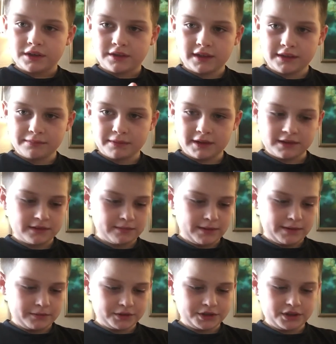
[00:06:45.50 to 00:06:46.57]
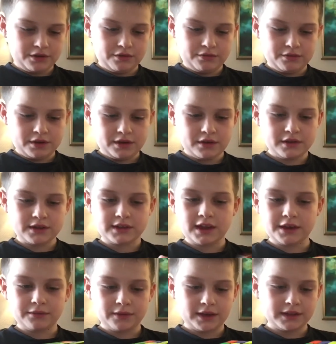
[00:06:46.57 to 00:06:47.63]
this piece to be able to go
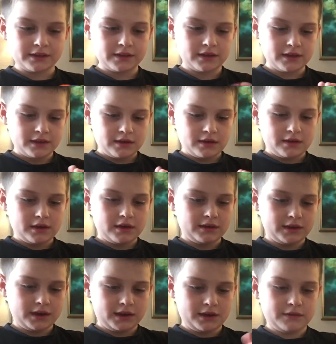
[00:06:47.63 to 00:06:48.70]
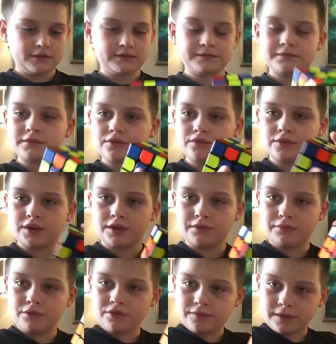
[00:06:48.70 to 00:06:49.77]
sideways, and then when you
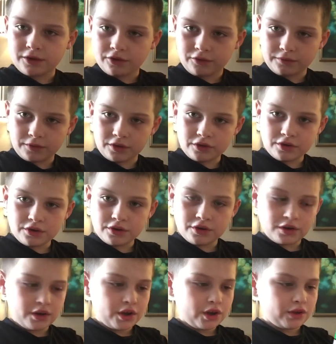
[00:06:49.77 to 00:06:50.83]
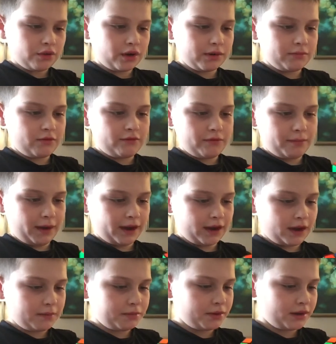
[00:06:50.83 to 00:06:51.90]
move it over, you want to move it back
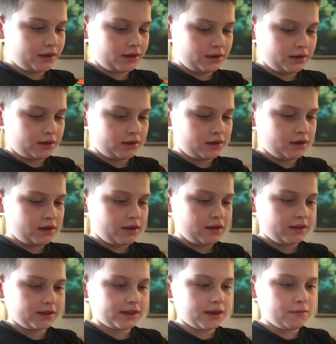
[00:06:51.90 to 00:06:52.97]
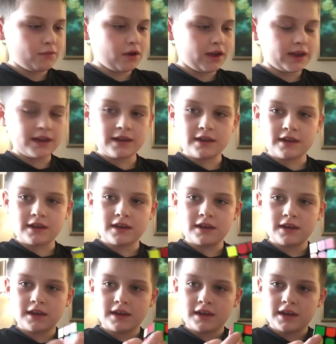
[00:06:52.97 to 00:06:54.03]
up the same way
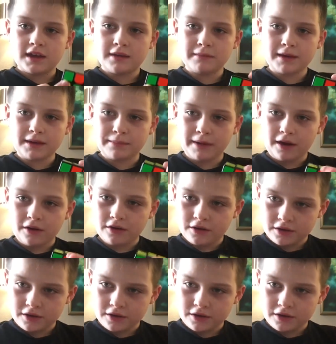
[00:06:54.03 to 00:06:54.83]
and make a pair.